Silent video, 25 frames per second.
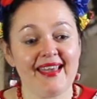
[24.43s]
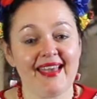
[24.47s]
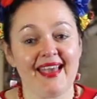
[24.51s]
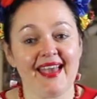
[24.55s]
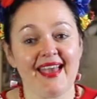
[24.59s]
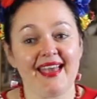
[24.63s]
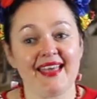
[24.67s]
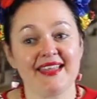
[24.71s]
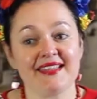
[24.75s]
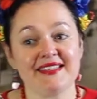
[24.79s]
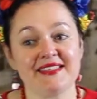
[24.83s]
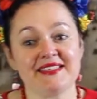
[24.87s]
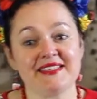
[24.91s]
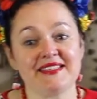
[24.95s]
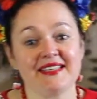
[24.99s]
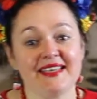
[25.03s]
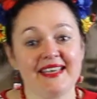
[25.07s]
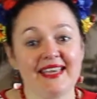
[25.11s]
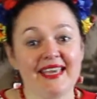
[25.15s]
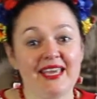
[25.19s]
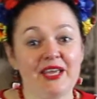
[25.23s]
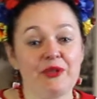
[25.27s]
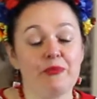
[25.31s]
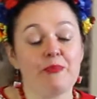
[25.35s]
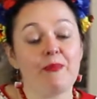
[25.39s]
And
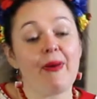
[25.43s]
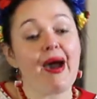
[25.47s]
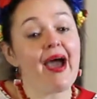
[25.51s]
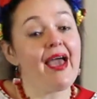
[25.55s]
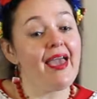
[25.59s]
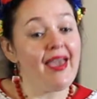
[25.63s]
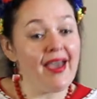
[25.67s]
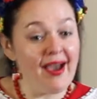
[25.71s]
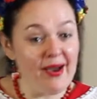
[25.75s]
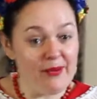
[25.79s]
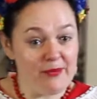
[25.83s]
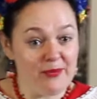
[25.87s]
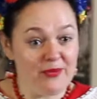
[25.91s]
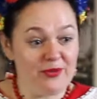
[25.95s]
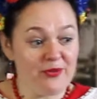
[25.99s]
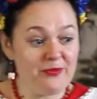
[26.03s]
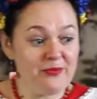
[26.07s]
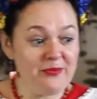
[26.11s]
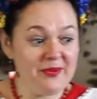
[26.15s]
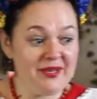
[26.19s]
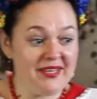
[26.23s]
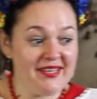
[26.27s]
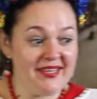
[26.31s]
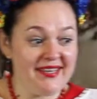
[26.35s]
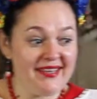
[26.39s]
in my humble
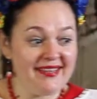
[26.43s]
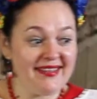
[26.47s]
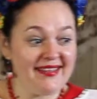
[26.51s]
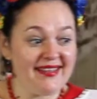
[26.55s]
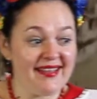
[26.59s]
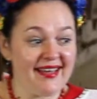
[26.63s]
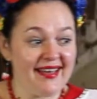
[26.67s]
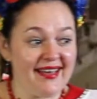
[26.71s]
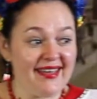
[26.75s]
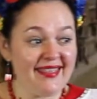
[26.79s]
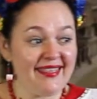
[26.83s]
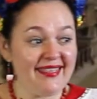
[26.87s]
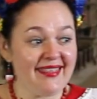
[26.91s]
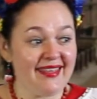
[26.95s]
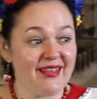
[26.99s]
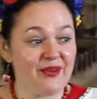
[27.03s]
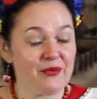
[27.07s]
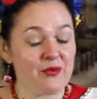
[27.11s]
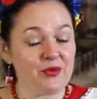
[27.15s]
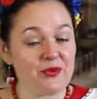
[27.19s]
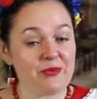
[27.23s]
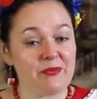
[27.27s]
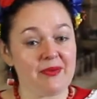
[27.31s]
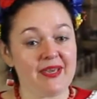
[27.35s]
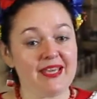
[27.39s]
opinion, I think
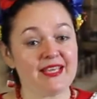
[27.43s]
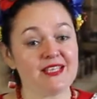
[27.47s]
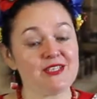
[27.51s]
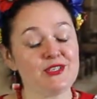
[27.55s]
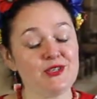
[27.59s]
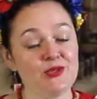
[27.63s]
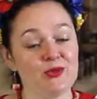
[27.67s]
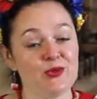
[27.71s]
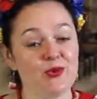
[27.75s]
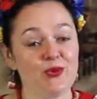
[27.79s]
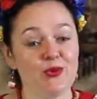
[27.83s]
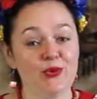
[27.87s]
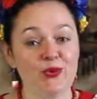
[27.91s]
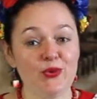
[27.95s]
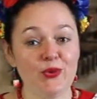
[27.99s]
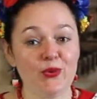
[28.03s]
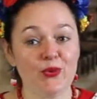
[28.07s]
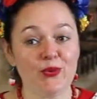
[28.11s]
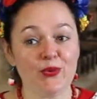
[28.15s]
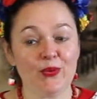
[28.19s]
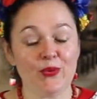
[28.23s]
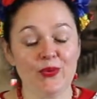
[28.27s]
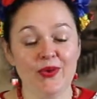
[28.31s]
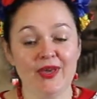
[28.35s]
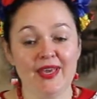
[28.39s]
what makes you
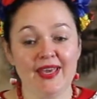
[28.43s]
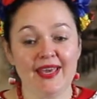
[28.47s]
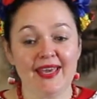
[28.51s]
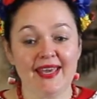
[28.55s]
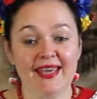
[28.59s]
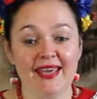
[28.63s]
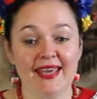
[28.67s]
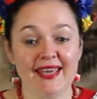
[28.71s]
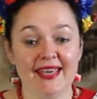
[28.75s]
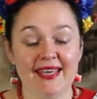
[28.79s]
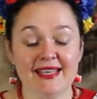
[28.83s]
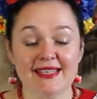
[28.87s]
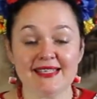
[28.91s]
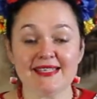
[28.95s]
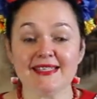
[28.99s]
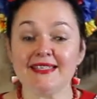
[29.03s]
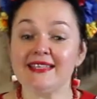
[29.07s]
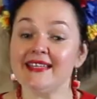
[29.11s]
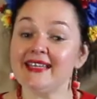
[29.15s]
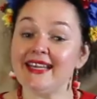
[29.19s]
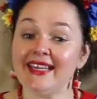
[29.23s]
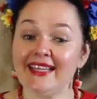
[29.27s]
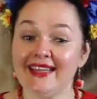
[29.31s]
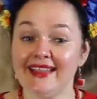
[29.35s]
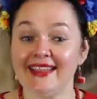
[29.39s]
you is
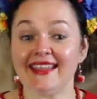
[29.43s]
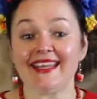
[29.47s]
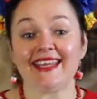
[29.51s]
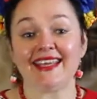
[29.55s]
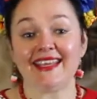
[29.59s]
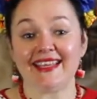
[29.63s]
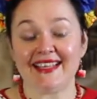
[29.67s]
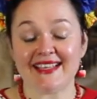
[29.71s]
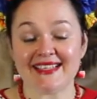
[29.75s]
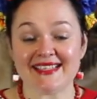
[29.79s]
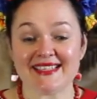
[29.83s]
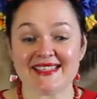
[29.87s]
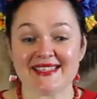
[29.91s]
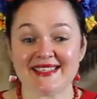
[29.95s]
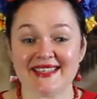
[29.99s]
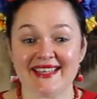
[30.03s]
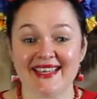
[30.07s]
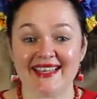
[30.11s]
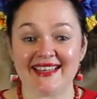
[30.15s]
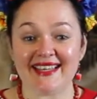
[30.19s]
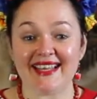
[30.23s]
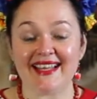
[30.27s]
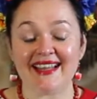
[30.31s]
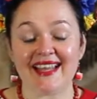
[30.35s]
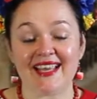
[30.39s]
three things.
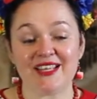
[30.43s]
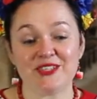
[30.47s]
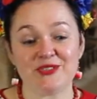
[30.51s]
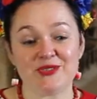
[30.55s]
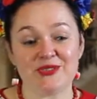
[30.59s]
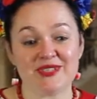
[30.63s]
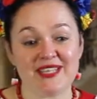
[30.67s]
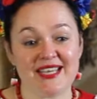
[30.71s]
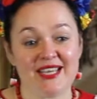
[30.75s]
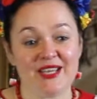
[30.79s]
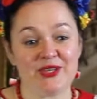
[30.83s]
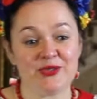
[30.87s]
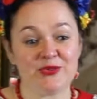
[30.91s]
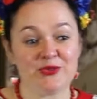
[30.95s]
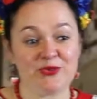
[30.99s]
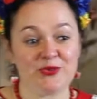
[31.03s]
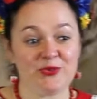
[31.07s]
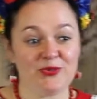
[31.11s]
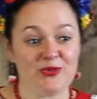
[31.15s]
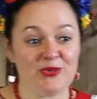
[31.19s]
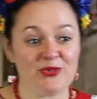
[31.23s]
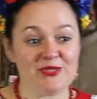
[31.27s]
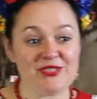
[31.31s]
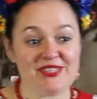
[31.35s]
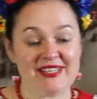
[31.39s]
And I like to take you through
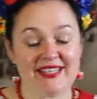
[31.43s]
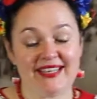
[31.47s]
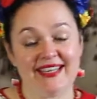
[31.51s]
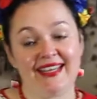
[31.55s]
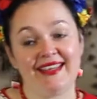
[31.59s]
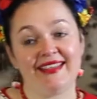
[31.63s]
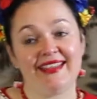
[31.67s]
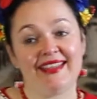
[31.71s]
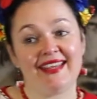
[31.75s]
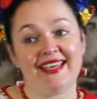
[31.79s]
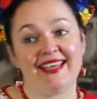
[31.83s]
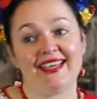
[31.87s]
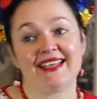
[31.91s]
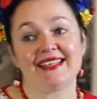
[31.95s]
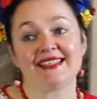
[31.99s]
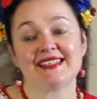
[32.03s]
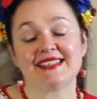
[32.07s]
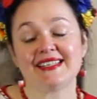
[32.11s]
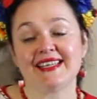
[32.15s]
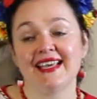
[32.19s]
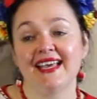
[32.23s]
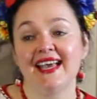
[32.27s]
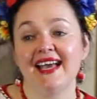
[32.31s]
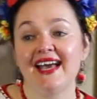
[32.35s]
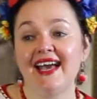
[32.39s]
those three things.
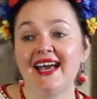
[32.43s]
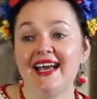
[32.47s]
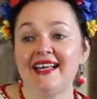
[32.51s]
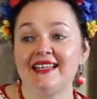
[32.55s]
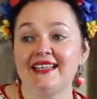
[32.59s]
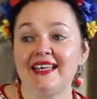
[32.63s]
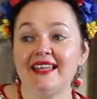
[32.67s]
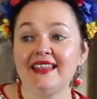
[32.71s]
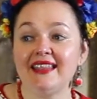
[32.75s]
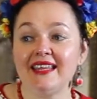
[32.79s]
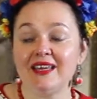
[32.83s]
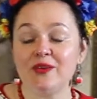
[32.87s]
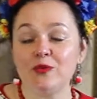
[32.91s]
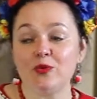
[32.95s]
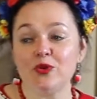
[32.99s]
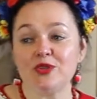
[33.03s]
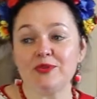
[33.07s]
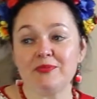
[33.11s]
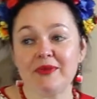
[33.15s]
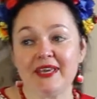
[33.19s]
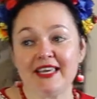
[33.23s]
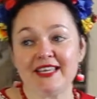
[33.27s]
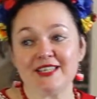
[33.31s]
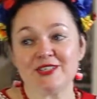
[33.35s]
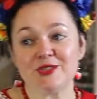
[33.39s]
And I think what
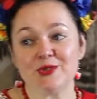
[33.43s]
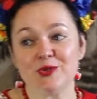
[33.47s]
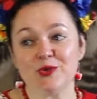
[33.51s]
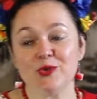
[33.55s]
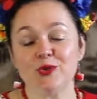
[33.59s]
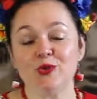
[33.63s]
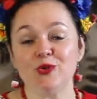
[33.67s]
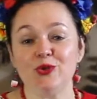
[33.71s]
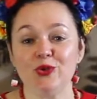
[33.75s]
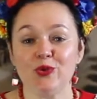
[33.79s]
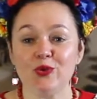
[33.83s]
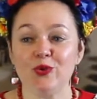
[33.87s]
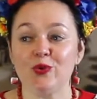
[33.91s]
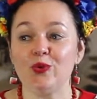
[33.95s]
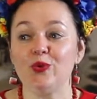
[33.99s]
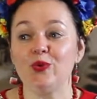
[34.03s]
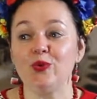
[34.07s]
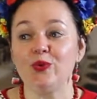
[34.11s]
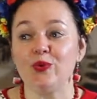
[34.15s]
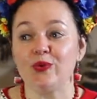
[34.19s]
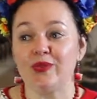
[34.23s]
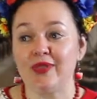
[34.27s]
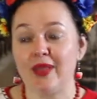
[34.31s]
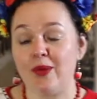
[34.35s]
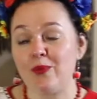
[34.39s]
makes you
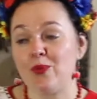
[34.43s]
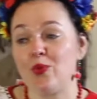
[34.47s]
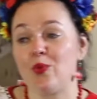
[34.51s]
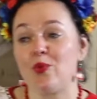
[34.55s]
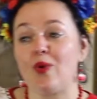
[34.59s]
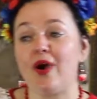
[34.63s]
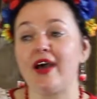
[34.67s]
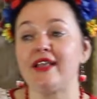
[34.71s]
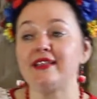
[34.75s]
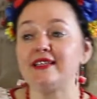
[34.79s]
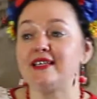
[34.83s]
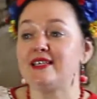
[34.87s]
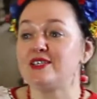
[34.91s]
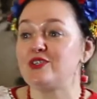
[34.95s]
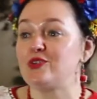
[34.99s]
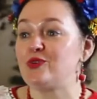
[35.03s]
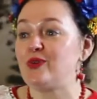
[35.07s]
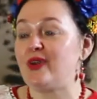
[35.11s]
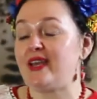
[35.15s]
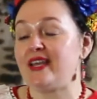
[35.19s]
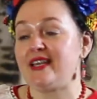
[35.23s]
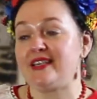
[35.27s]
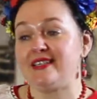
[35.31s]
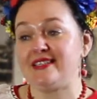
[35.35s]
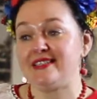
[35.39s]
you, number one, is your
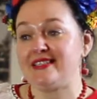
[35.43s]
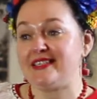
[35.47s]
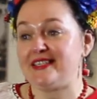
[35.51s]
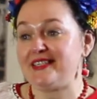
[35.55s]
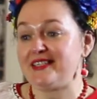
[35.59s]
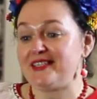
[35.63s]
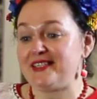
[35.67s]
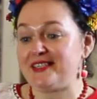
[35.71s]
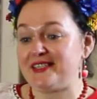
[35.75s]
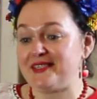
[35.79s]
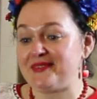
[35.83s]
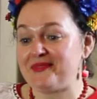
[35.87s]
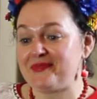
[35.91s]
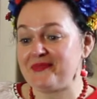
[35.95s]
heritage.